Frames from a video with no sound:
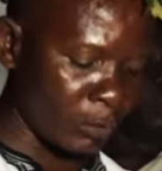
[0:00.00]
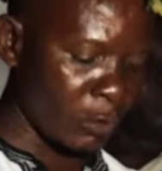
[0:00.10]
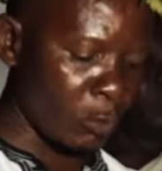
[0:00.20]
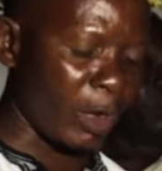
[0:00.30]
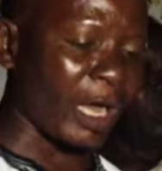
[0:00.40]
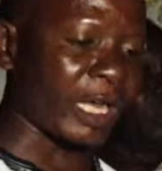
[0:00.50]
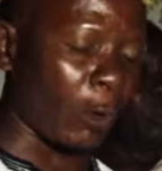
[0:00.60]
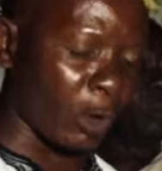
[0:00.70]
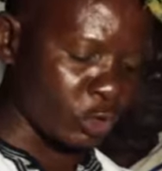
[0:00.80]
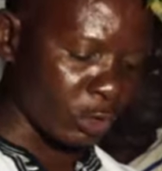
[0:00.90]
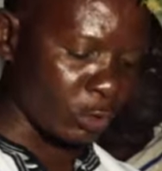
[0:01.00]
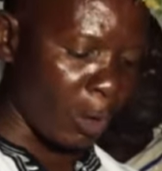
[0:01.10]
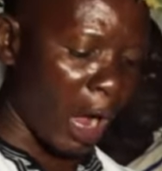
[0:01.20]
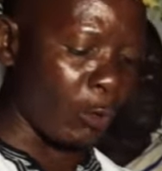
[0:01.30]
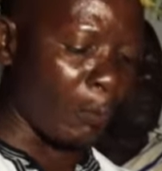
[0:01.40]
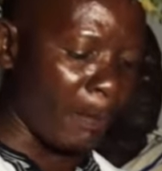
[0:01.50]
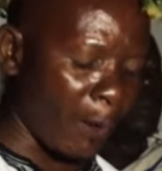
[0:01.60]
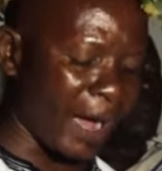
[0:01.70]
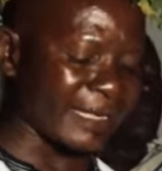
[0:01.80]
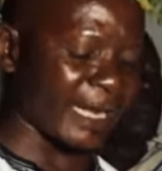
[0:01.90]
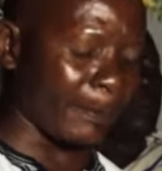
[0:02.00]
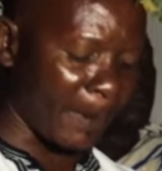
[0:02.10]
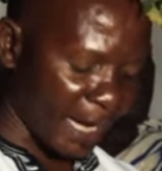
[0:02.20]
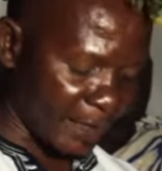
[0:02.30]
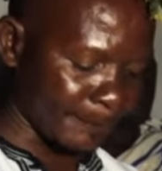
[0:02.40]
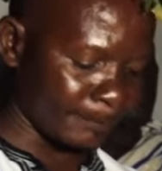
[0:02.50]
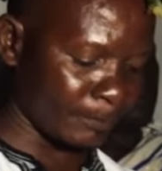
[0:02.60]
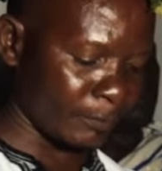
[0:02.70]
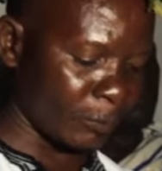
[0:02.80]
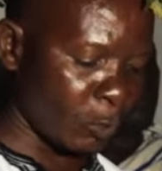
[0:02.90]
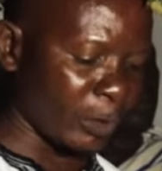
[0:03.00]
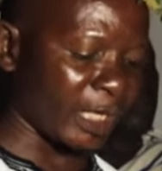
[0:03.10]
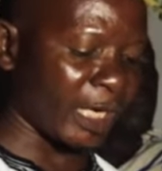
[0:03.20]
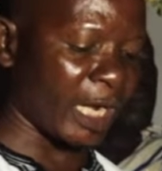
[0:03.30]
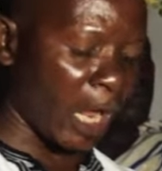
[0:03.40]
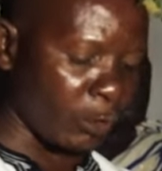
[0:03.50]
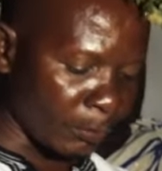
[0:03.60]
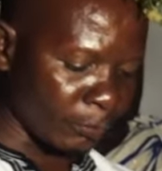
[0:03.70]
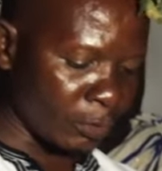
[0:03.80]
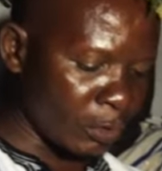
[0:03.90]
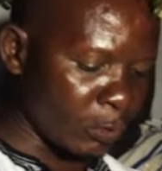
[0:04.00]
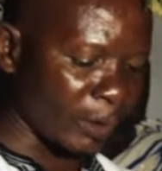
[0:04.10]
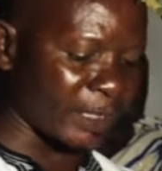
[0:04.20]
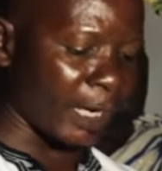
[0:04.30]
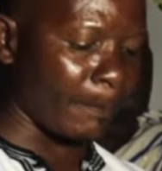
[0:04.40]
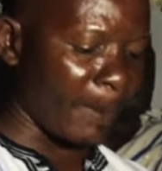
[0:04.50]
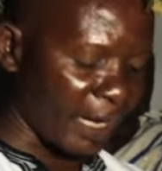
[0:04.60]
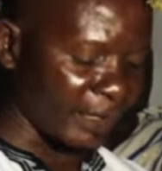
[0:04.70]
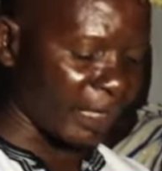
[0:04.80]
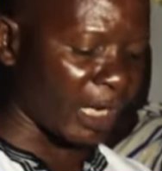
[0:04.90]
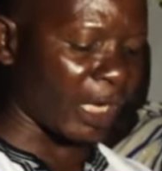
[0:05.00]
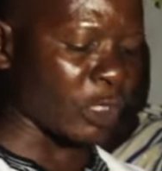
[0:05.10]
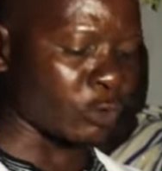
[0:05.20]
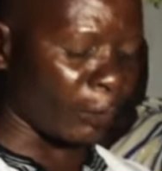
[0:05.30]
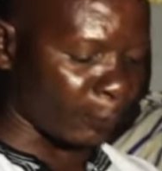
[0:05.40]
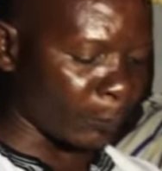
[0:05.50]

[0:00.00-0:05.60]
And that as you have come here, no harm will befall you, no evil will come your